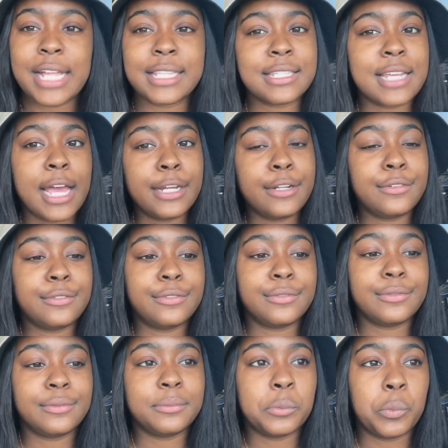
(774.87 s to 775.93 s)
kind of
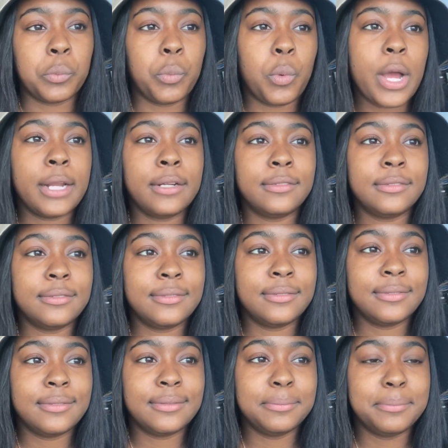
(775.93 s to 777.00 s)
what
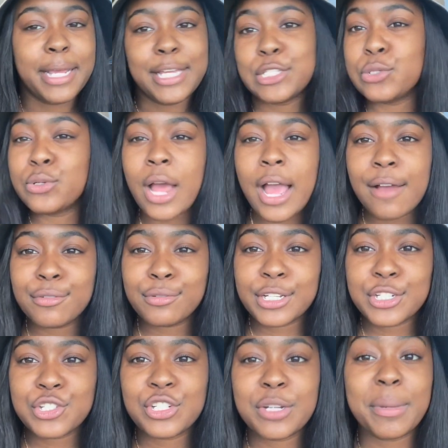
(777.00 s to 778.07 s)
makes you not have a
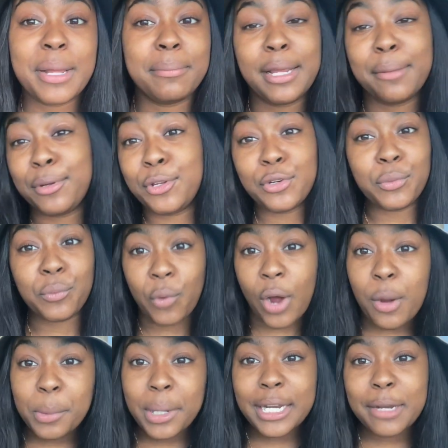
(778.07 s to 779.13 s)
relationship. And maybe you don't
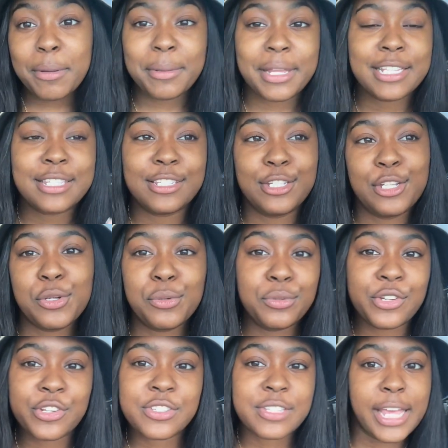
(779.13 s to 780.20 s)
want one, and maybe that's you
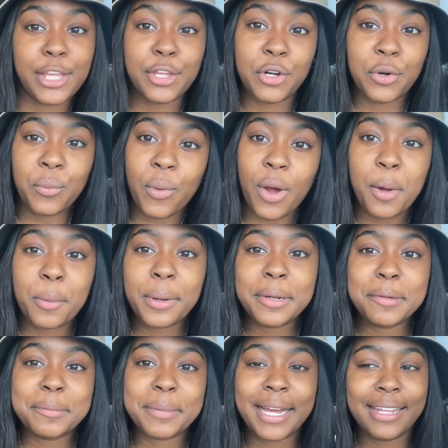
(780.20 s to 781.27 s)
just saying you don't want
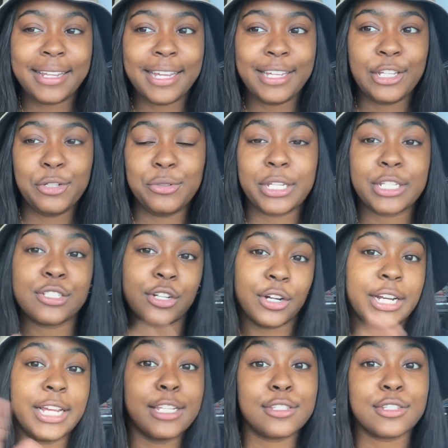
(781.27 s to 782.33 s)
one by like you like
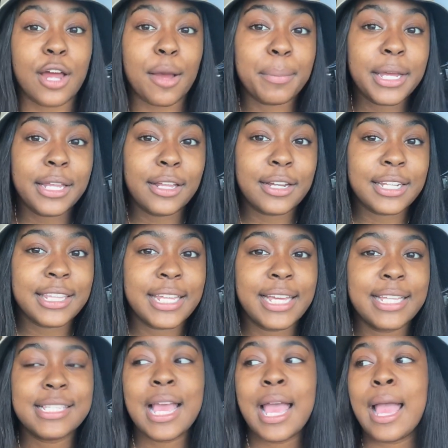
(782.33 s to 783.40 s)
starting and stopping a lot of
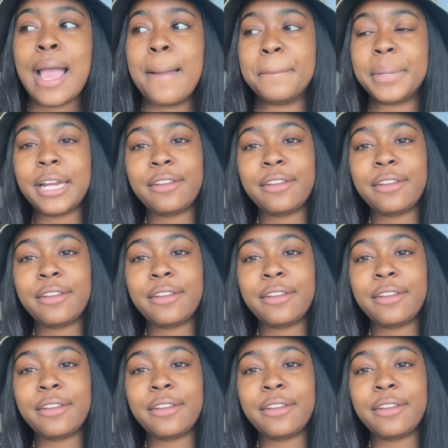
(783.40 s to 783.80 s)
things. But I